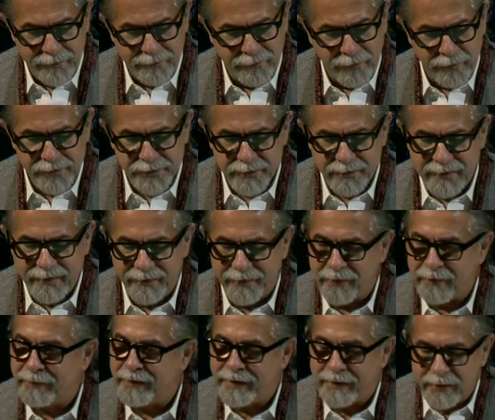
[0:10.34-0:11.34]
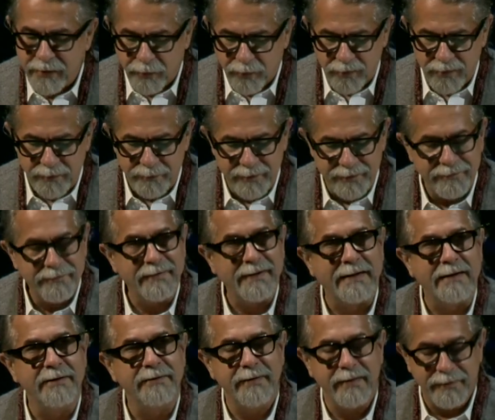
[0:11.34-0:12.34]
virtually there but nowhere to be
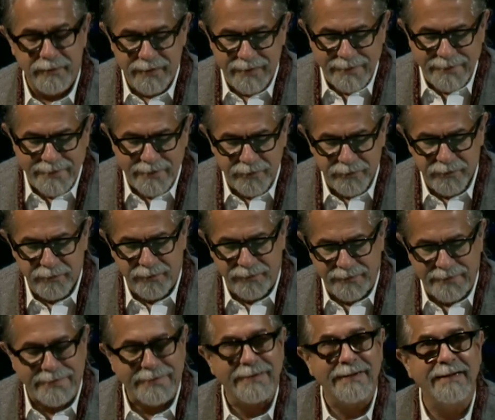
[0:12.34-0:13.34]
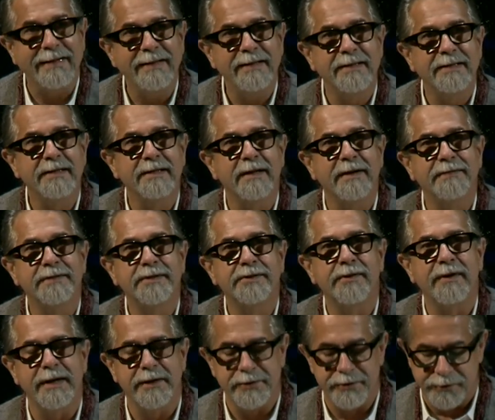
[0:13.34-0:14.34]
found. They count on the kindness of
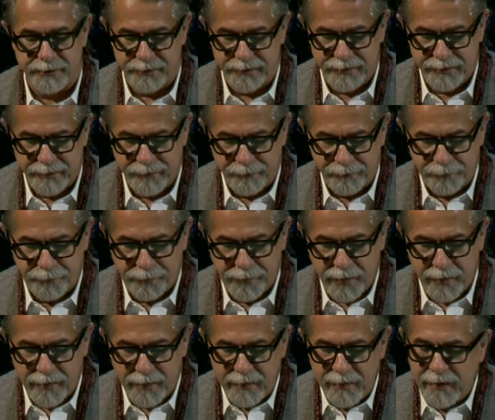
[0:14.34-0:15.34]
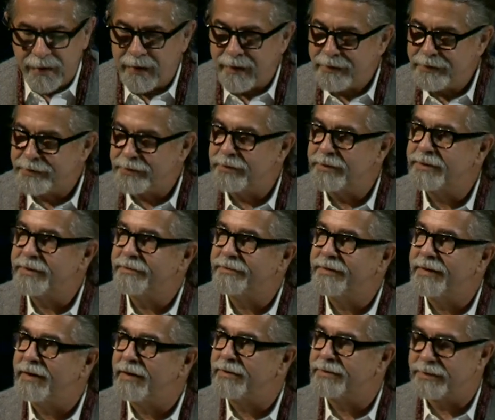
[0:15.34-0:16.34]
strangers, hundreds of
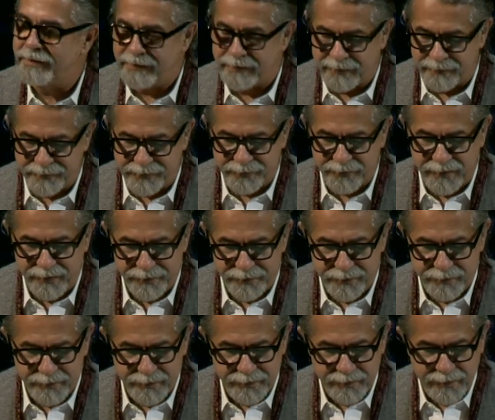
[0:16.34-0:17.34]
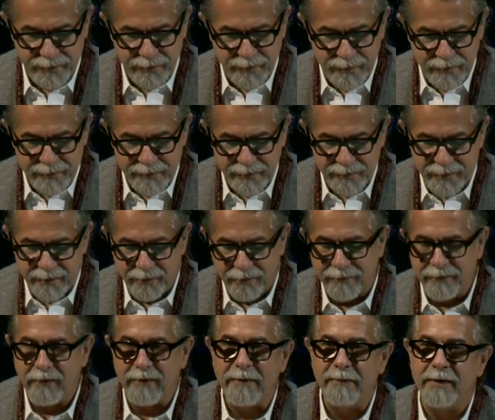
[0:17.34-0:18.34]
thousands of strangers, yet they are
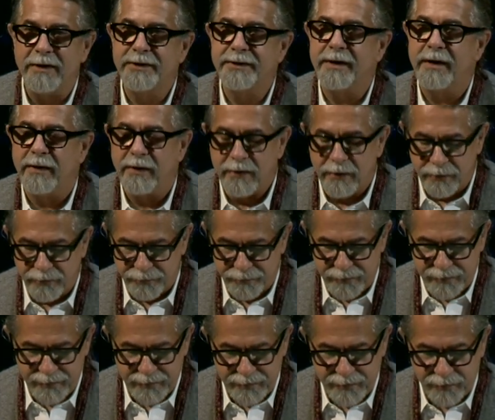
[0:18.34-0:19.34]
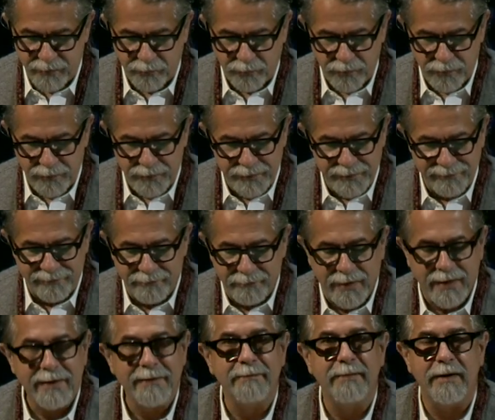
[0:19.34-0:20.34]
very much alone in a world of
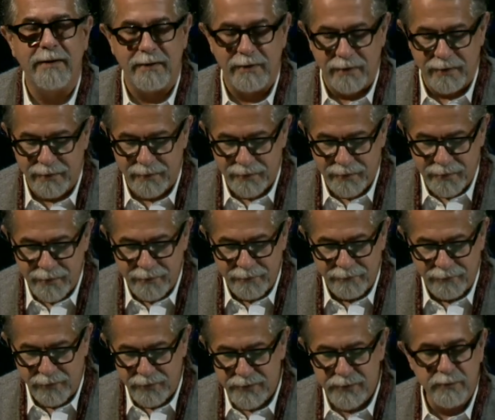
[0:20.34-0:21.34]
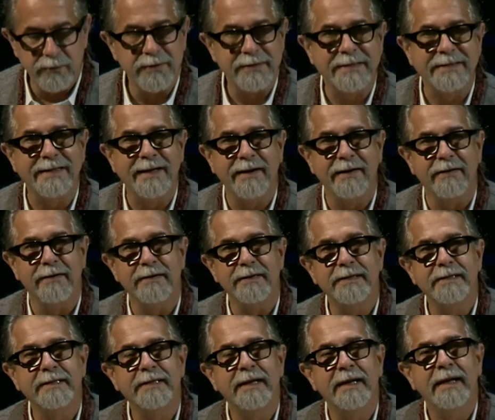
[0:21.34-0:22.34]
mukbang, virtual
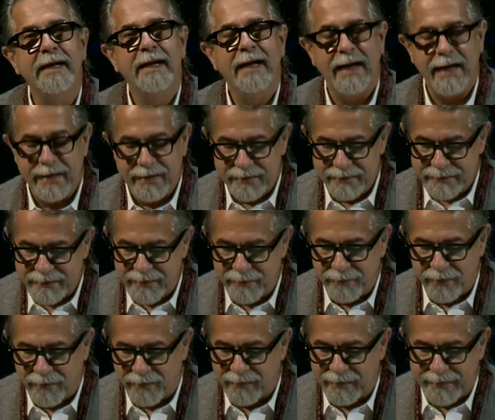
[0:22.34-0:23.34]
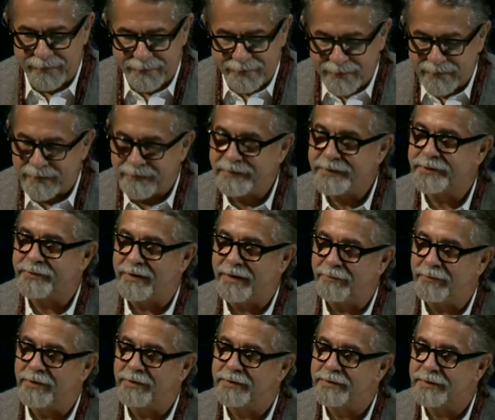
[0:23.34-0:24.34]
singers, ASMR, and live
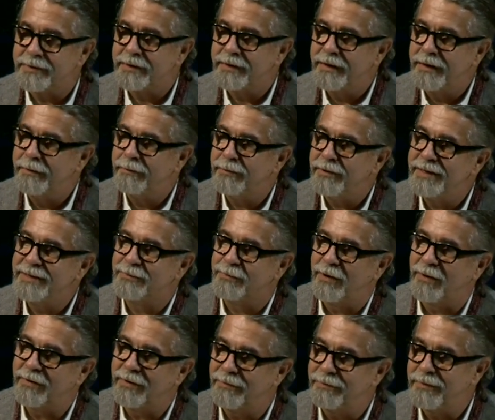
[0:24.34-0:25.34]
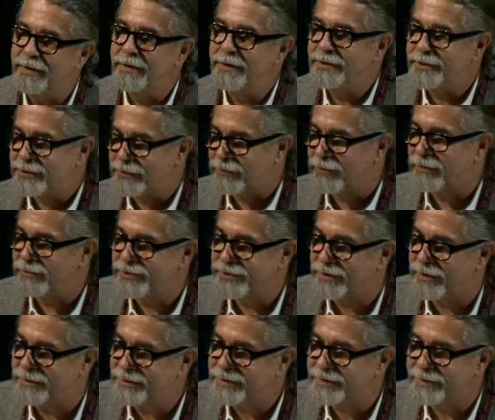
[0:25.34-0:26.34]
streamers. Please welcome Jerome
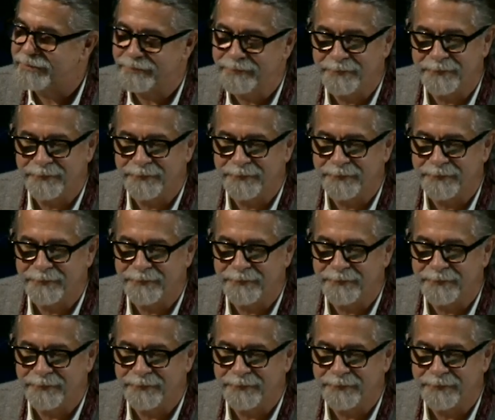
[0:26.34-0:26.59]
Gence.